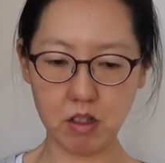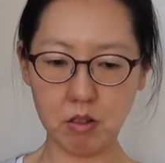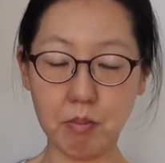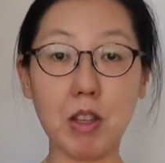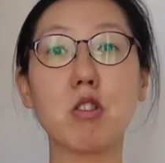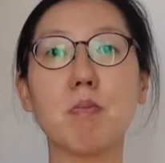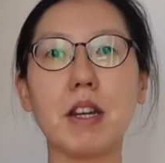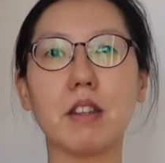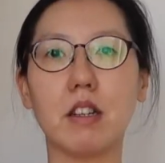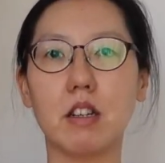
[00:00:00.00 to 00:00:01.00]
much
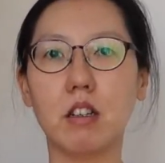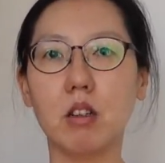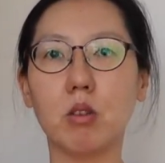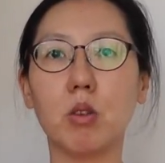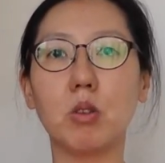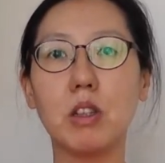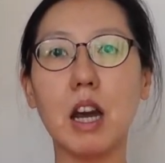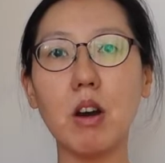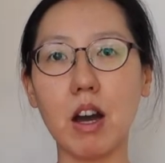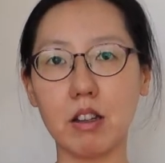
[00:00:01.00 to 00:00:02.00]
better so
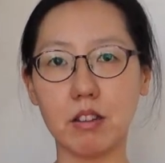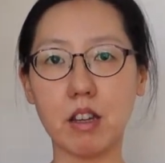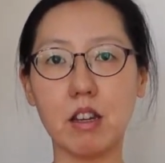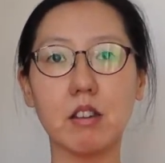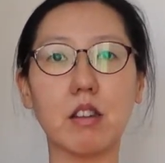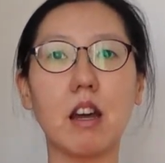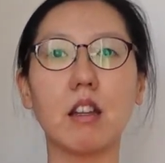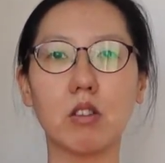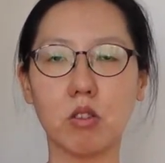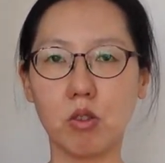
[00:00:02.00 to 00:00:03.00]
now I sketch that
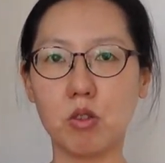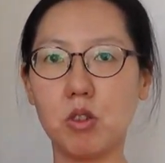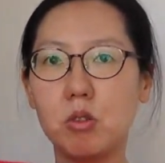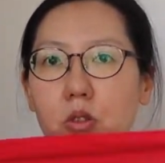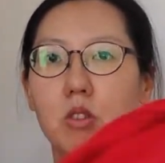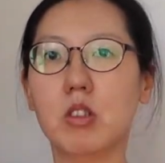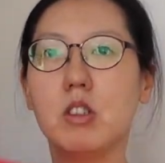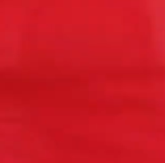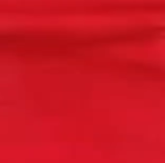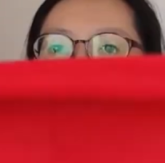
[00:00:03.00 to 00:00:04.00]
to show you
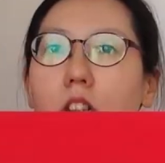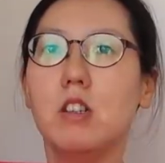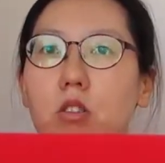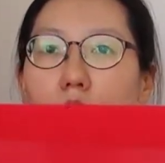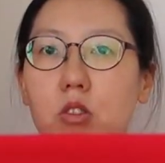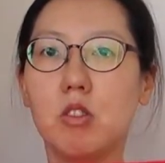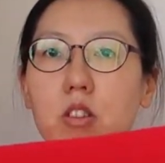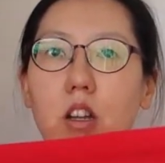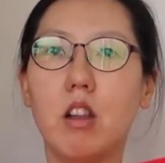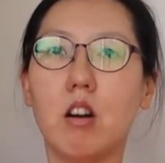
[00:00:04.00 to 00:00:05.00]
you use a
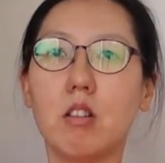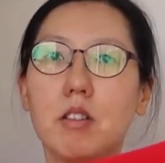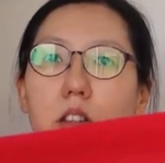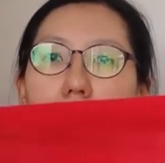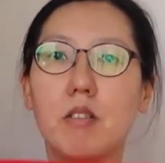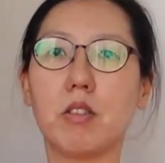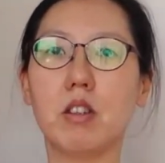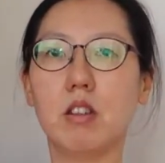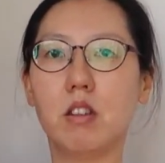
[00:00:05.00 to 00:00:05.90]
long scarf